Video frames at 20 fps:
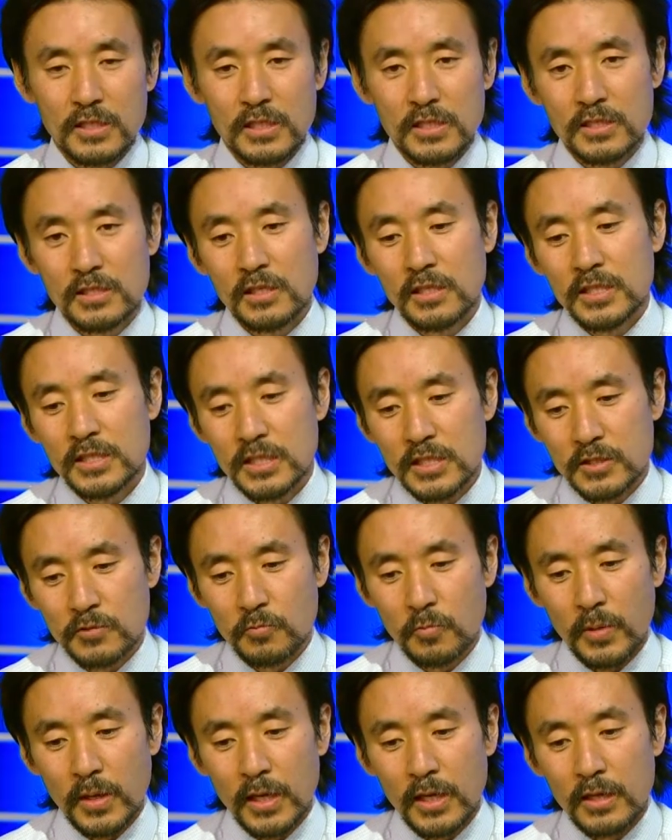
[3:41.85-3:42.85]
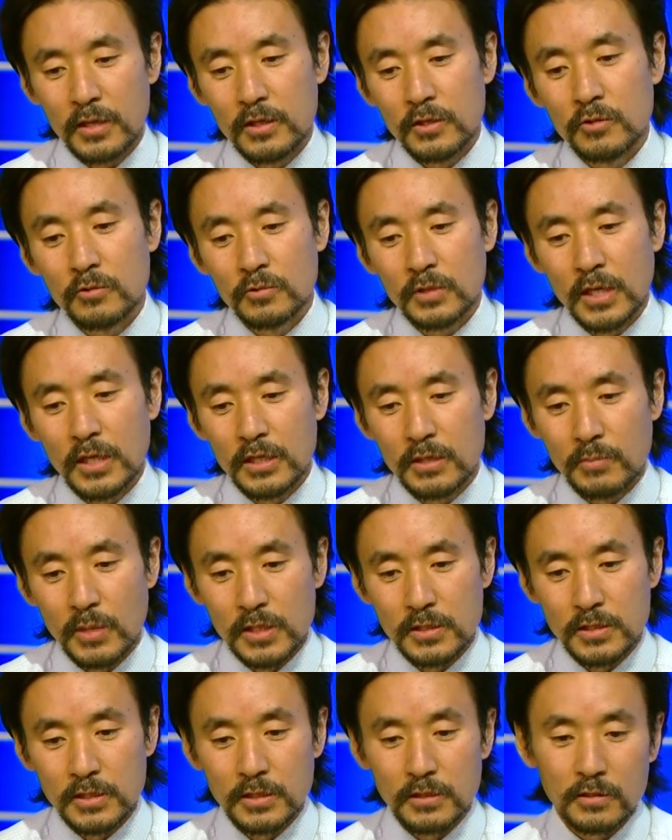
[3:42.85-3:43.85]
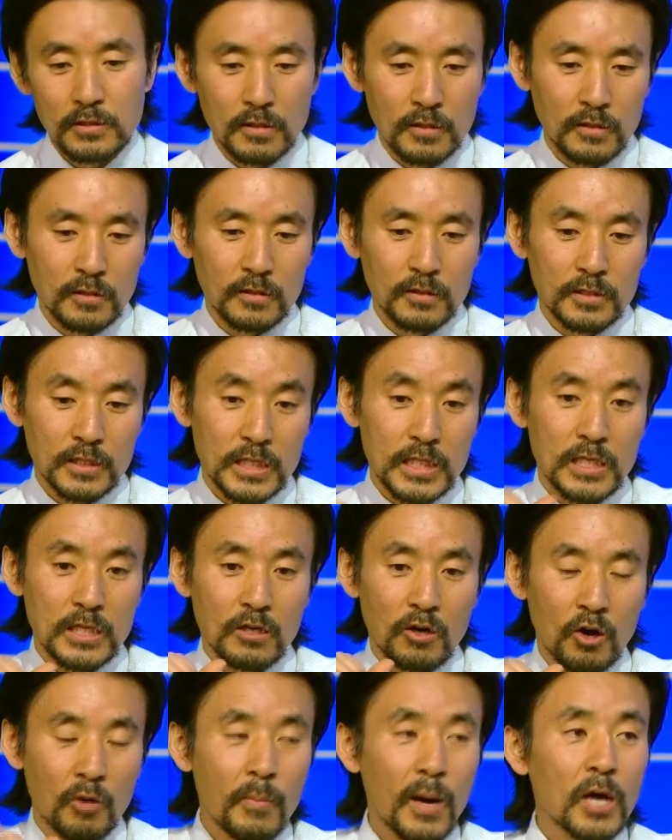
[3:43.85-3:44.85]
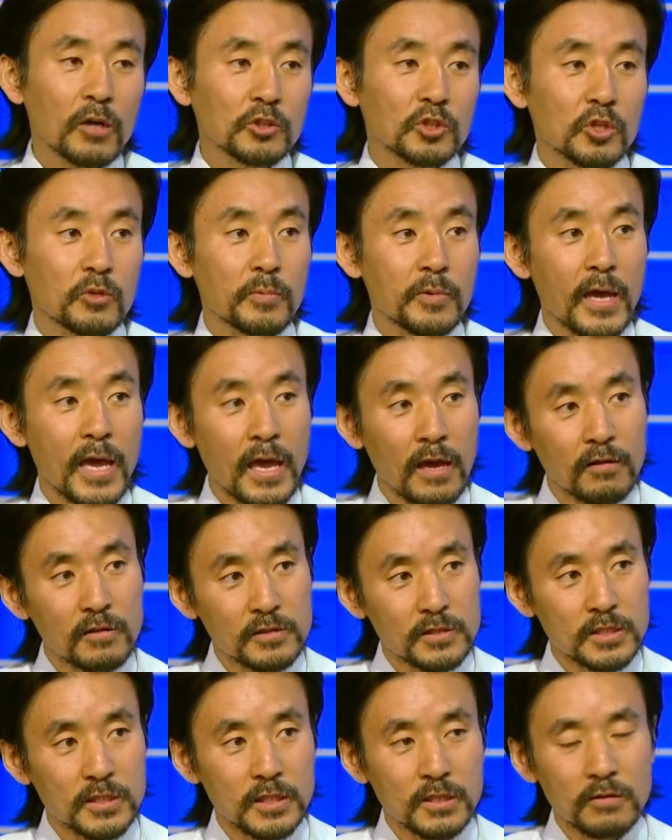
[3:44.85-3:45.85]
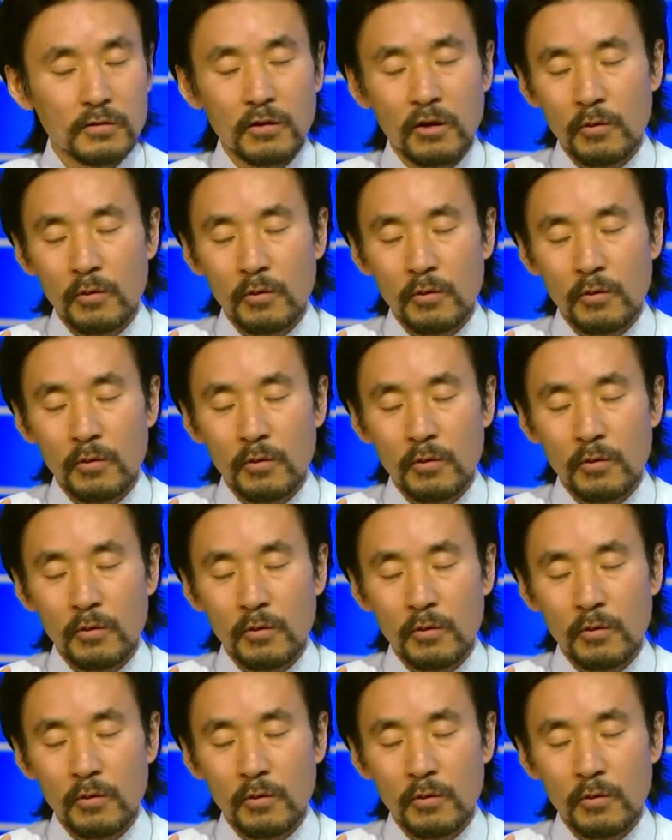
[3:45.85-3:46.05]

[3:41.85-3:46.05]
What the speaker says: easily this way. You can imagine the amount of energy,